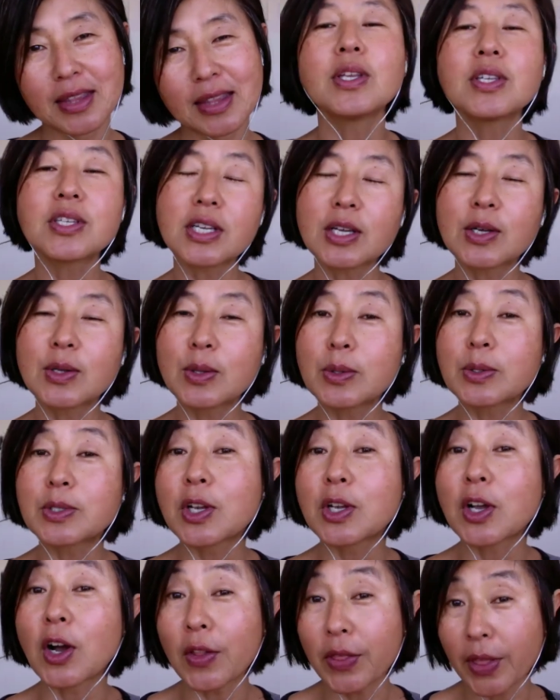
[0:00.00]
which includes
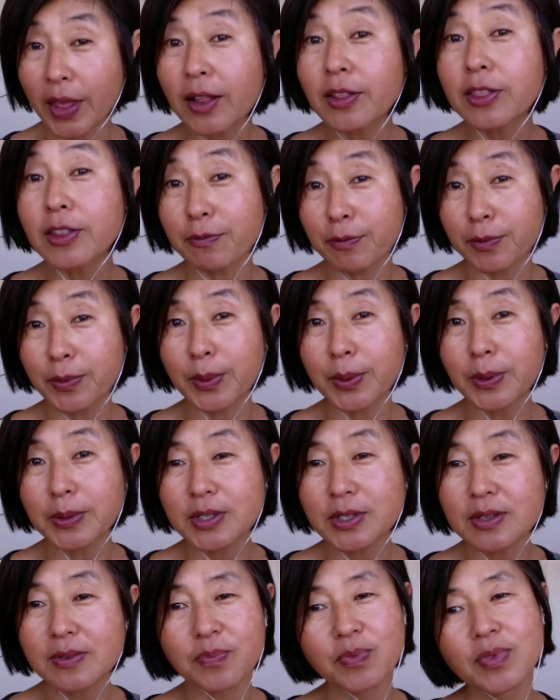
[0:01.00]
gut healthy
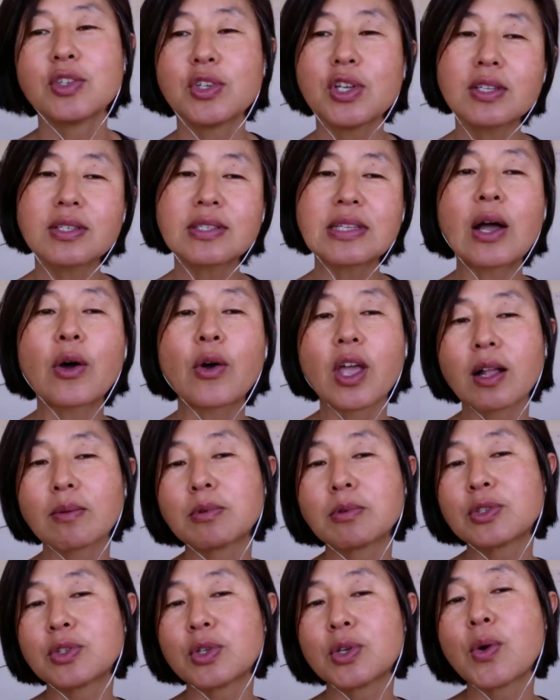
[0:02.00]
foods, she's now
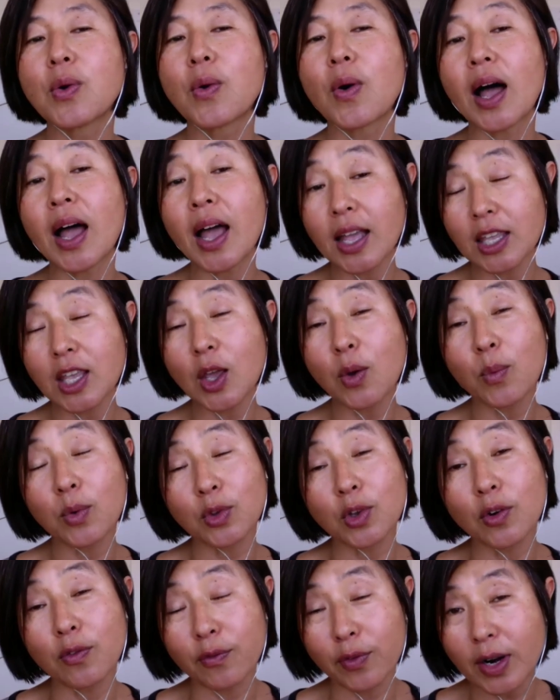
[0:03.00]
able to go hiking
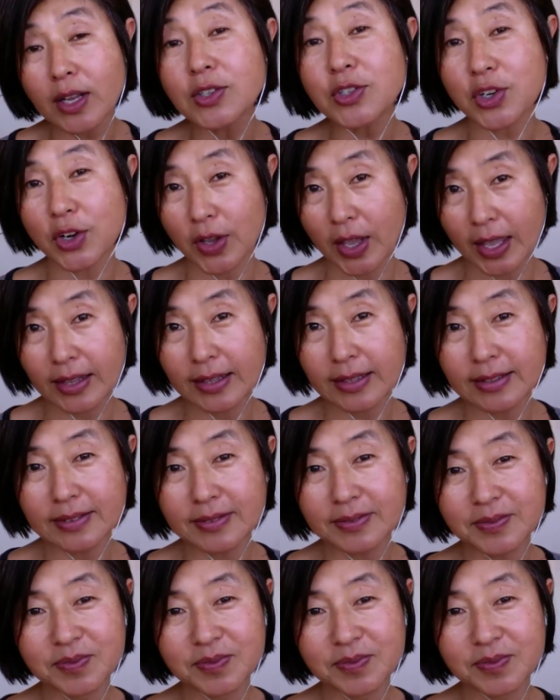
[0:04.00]
with her friends again.